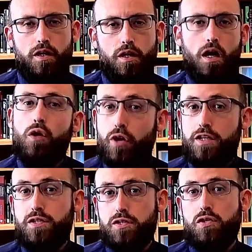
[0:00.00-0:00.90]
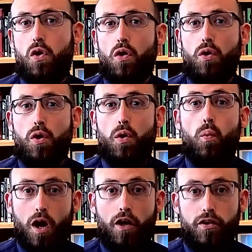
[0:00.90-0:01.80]
A race is not
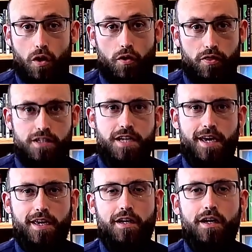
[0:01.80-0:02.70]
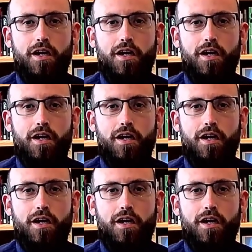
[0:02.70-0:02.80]
won on the day.